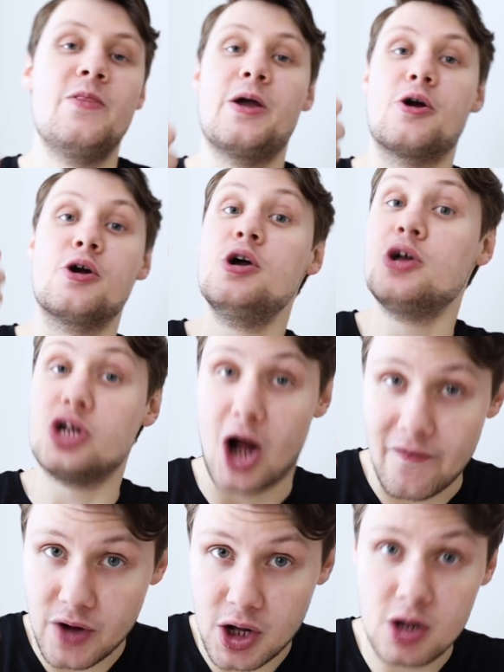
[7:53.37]
They're
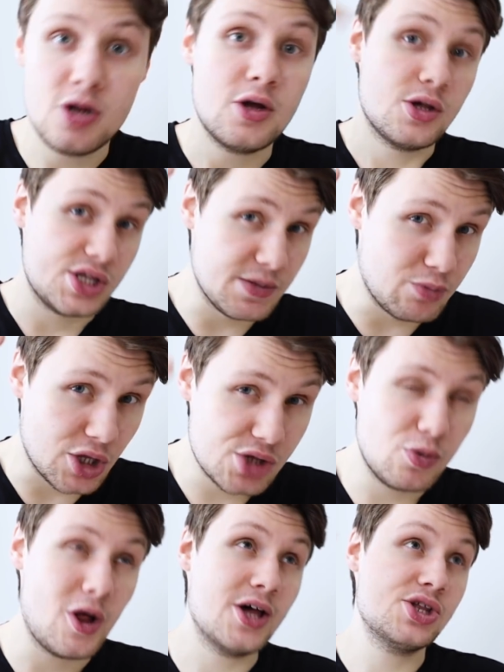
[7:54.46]
Java, C++,
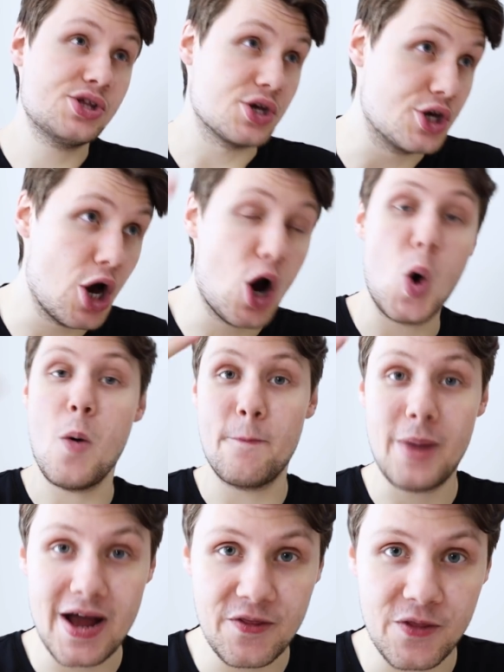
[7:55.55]
Go,
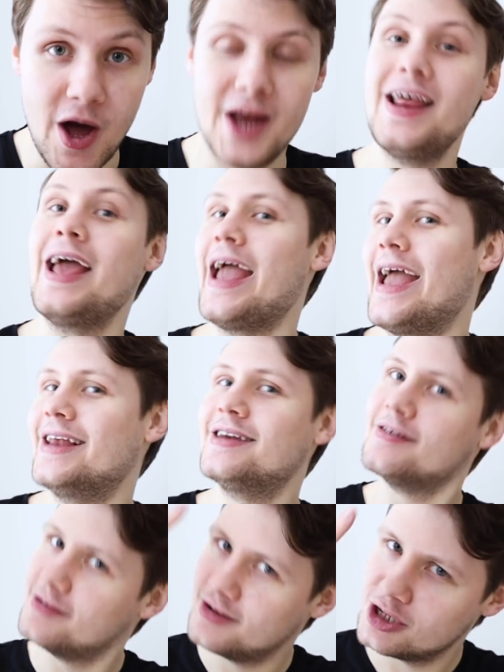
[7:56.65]
Python,
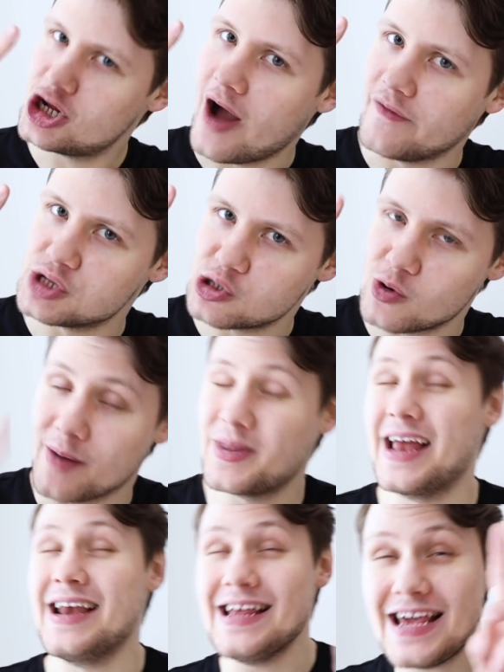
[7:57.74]
and JavaScript.
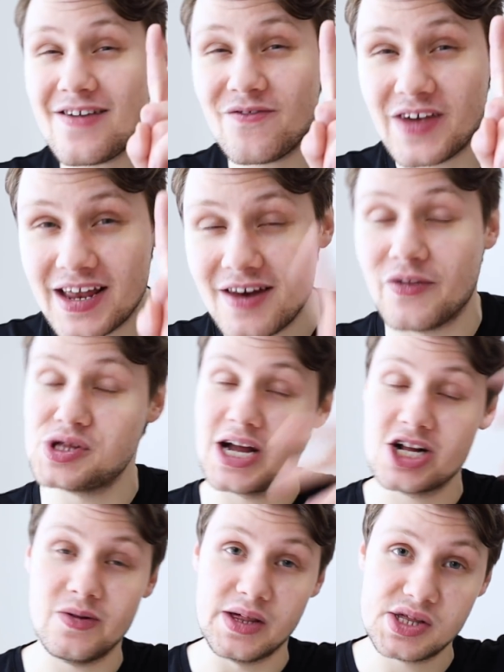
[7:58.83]
And even, there's
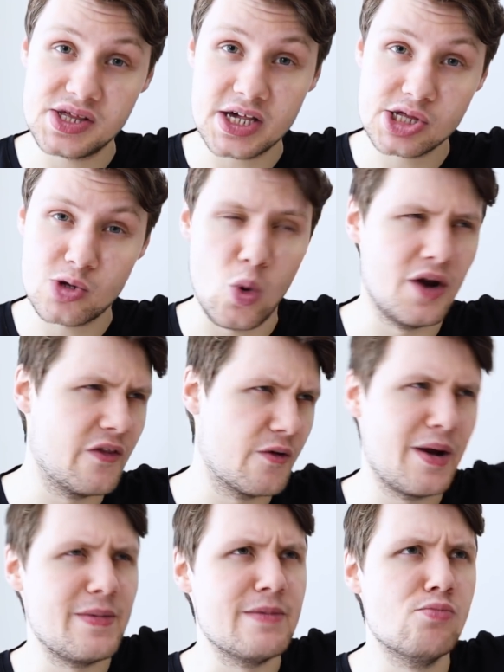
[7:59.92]
actually a sixth one, there
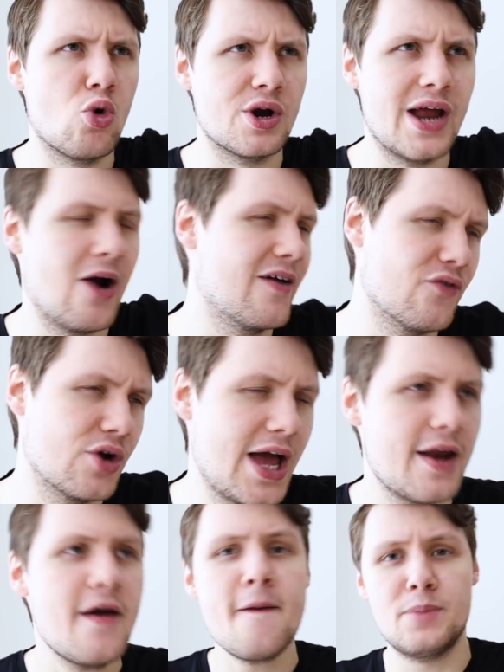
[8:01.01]
might be more now, I
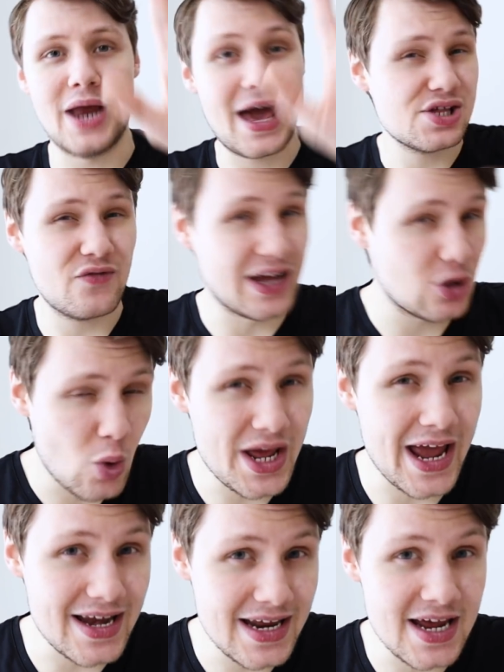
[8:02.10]
forget, but as of like
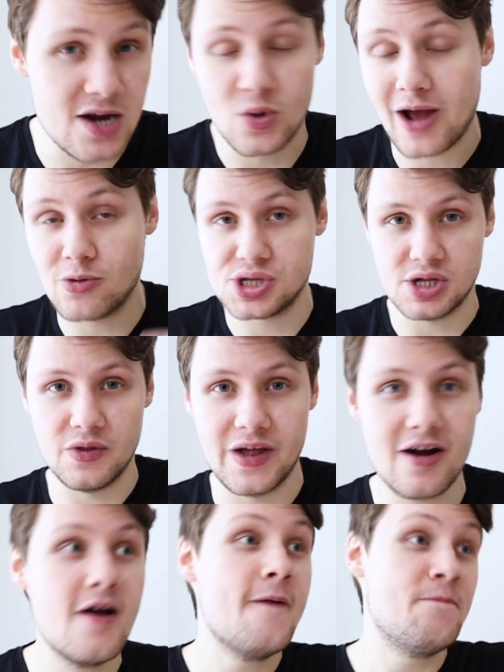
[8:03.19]
2018, when I was still
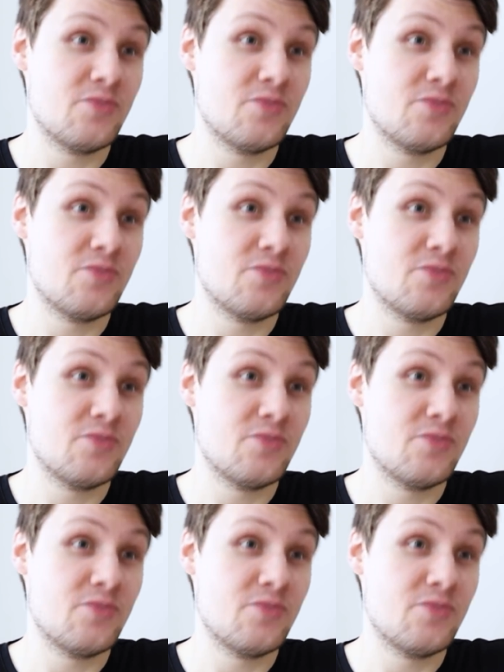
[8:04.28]
there,